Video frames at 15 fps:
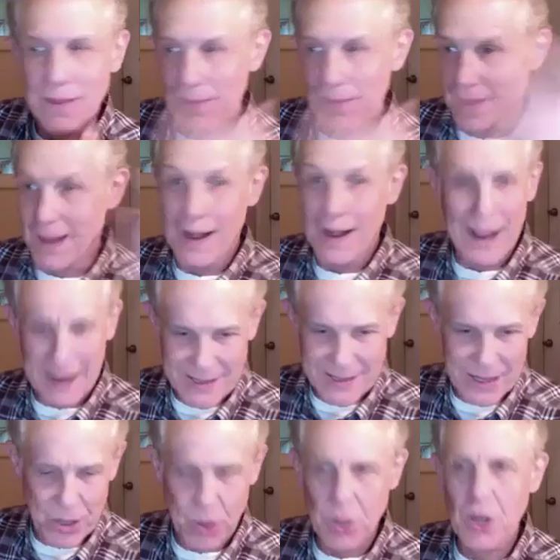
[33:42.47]
That, like I
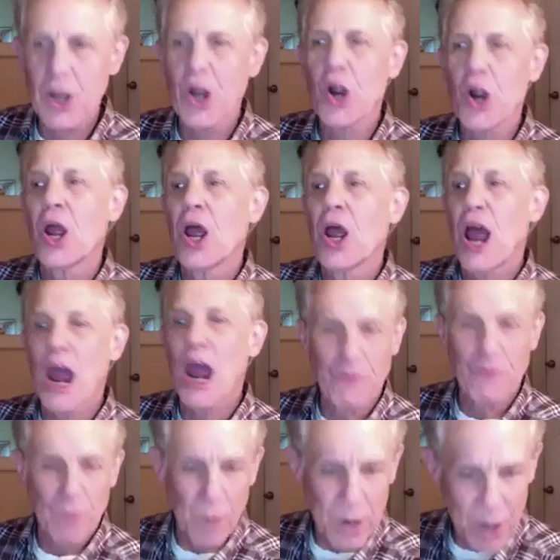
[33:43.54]
said earlier,
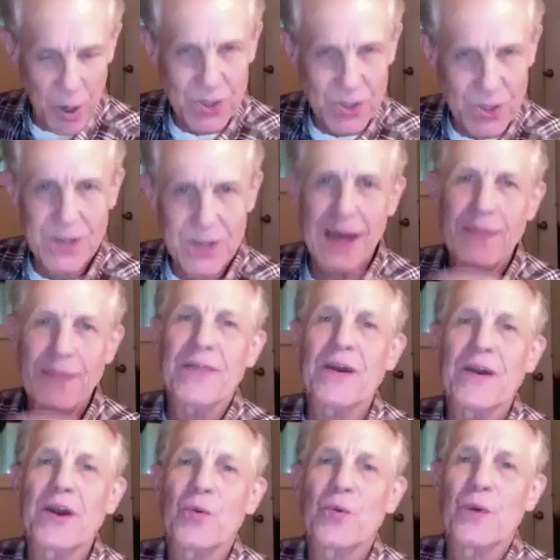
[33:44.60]
everyone goes into that
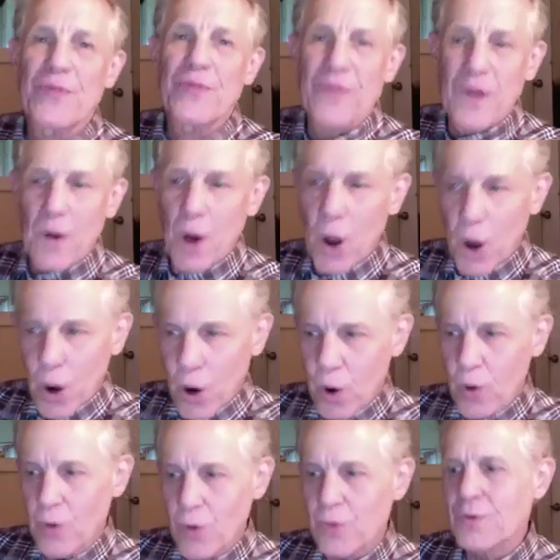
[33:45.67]
theater with their
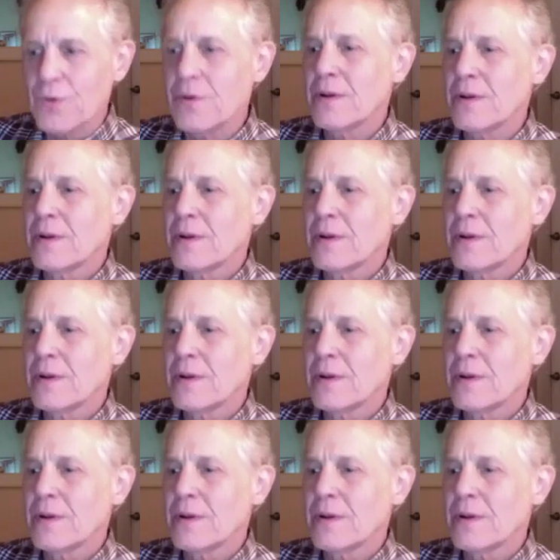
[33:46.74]
own